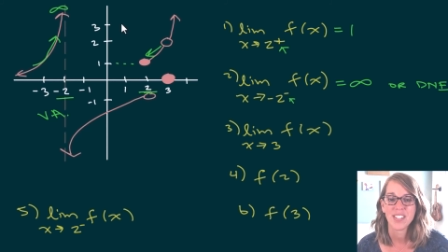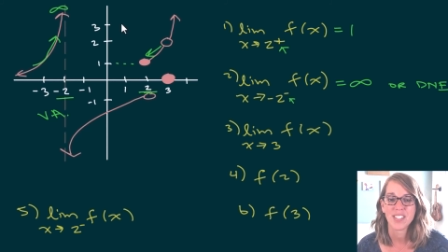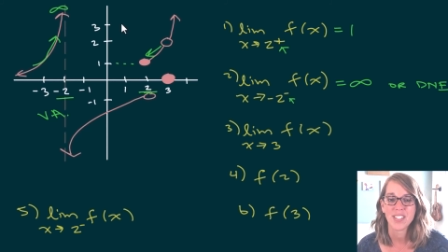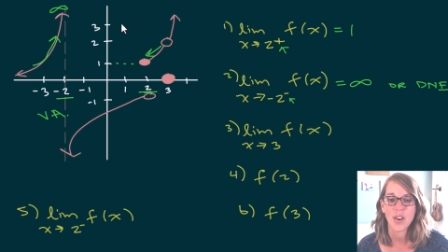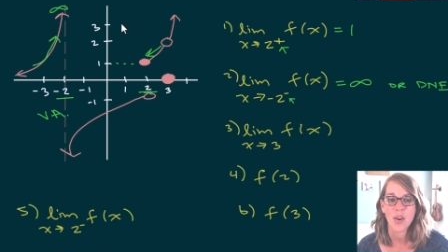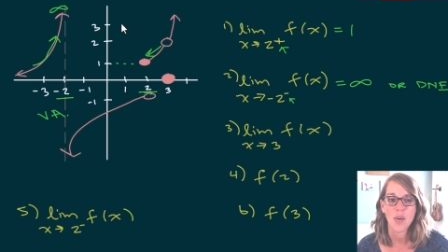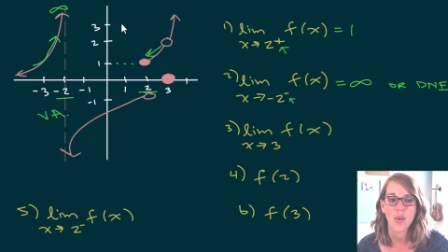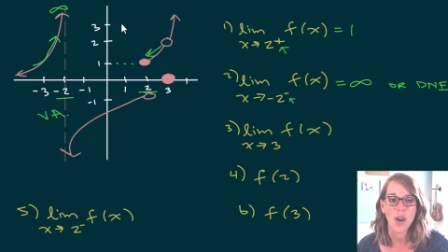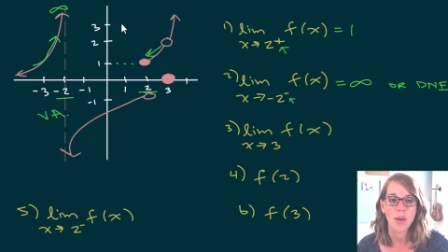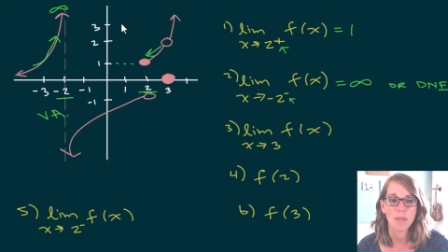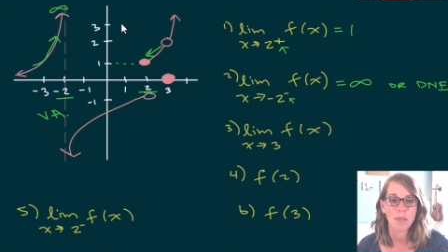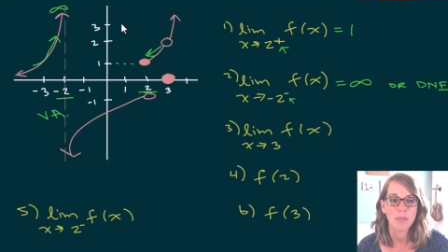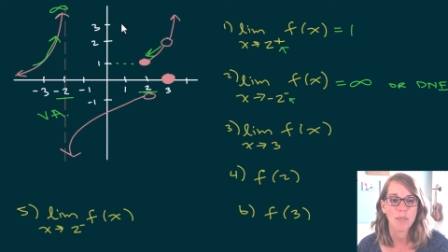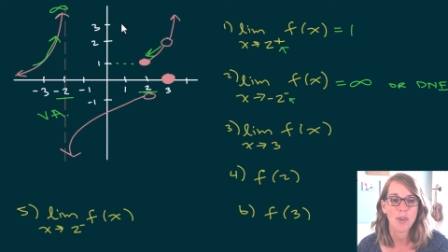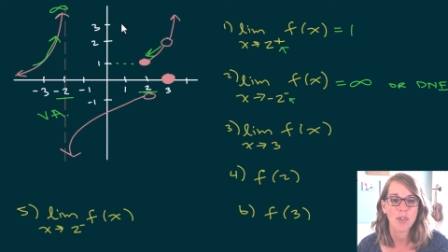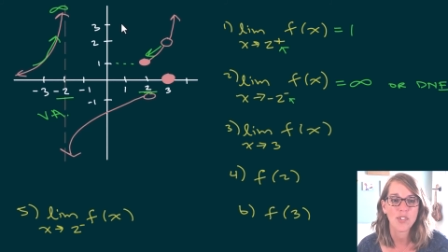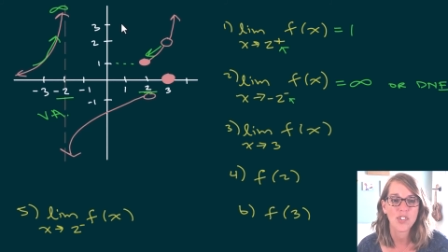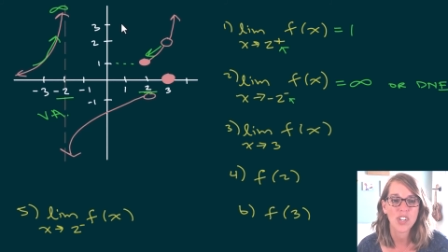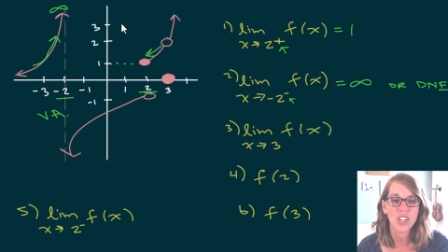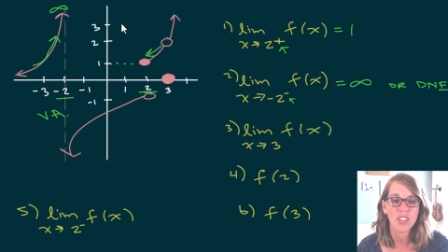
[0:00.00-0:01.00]
So I'm
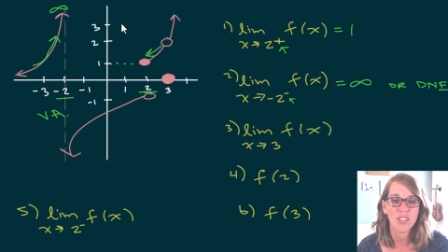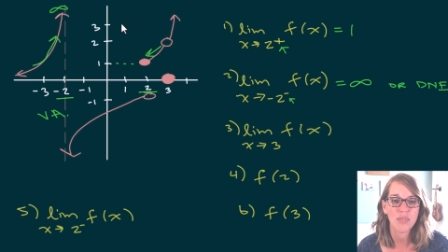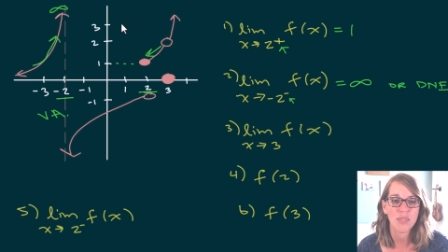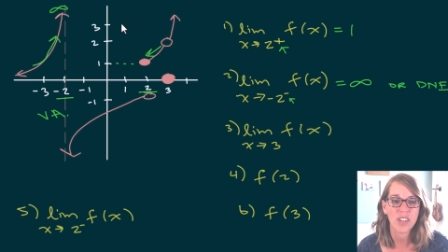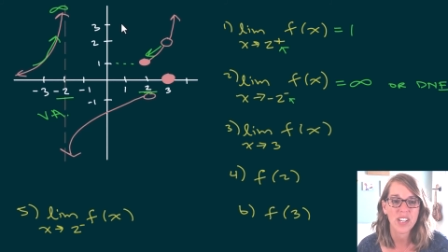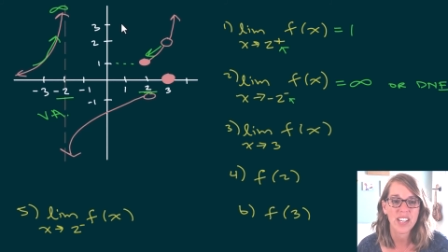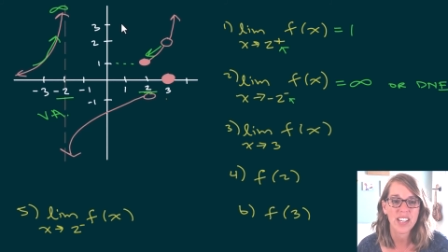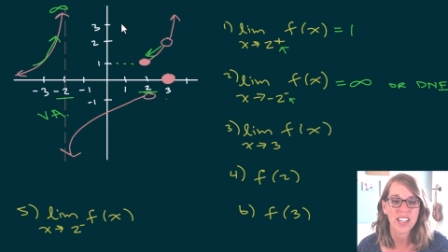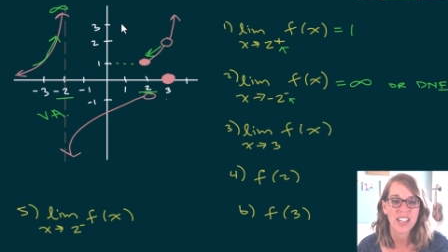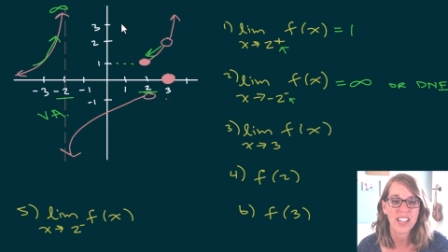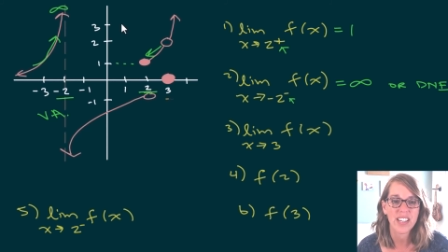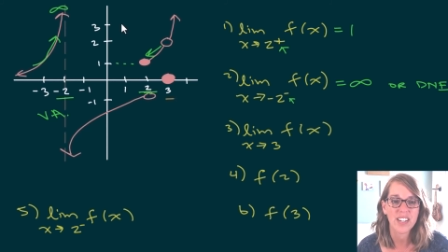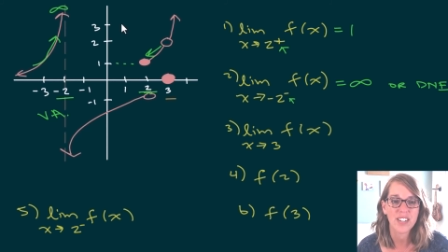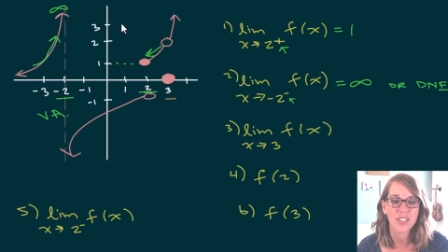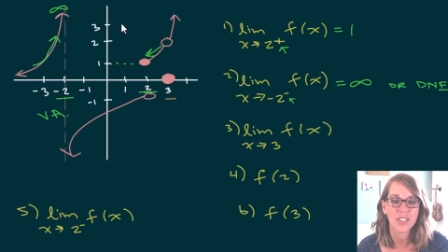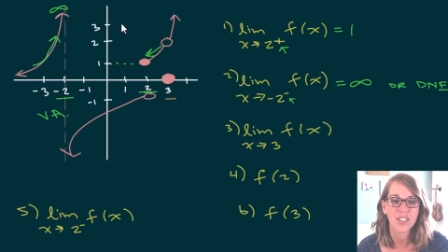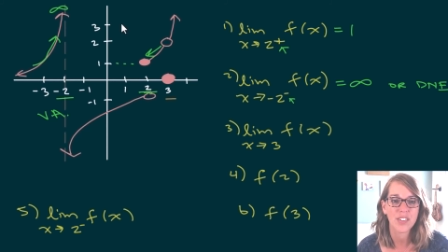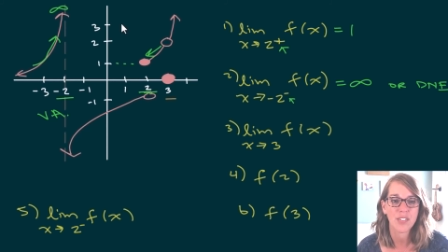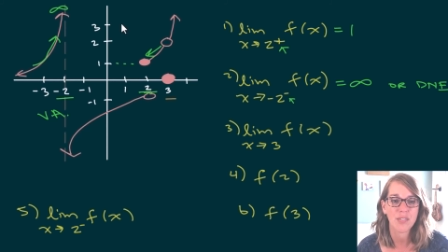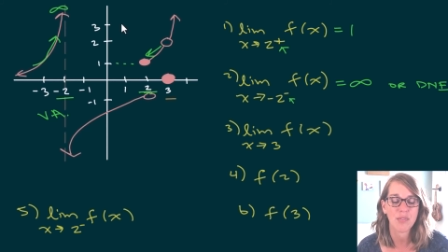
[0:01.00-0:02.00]
approaching three,
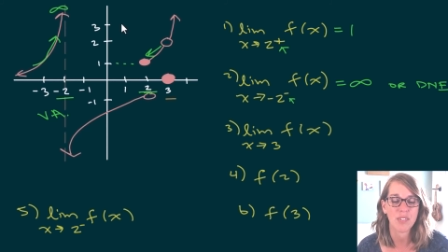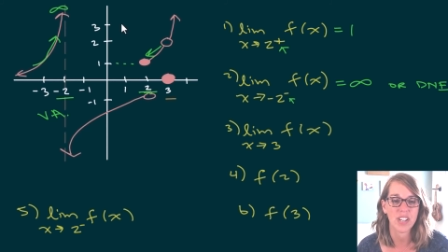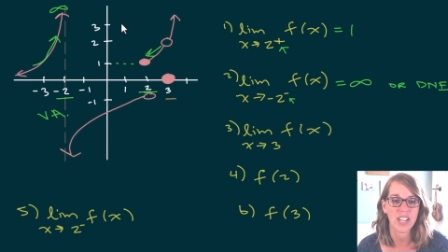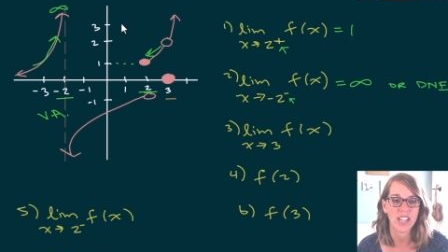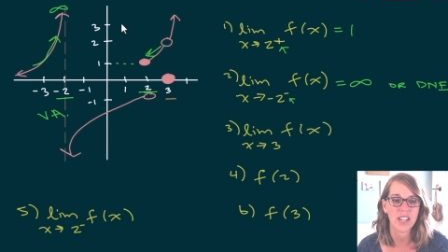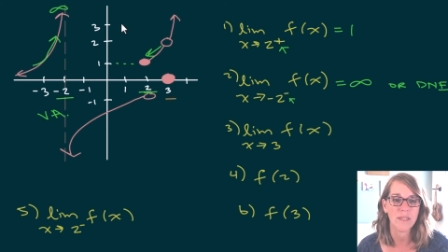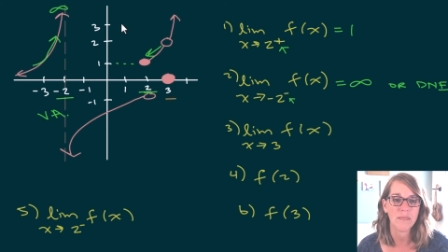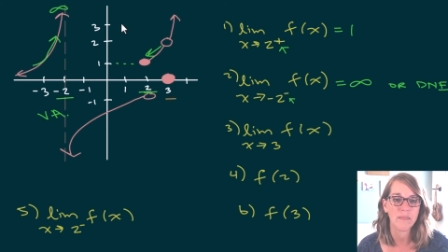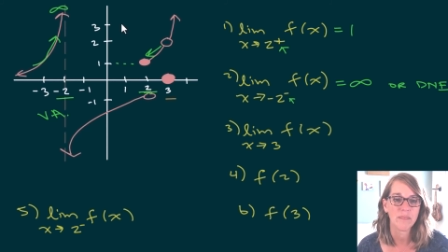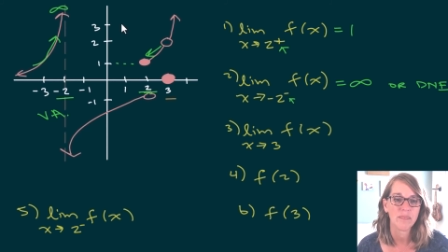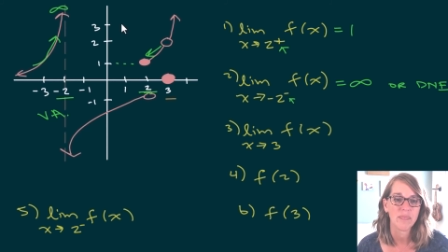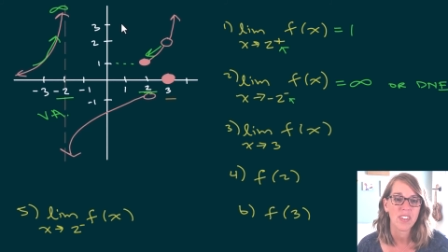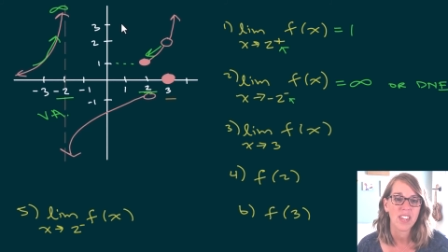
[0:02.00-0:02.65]
here's three.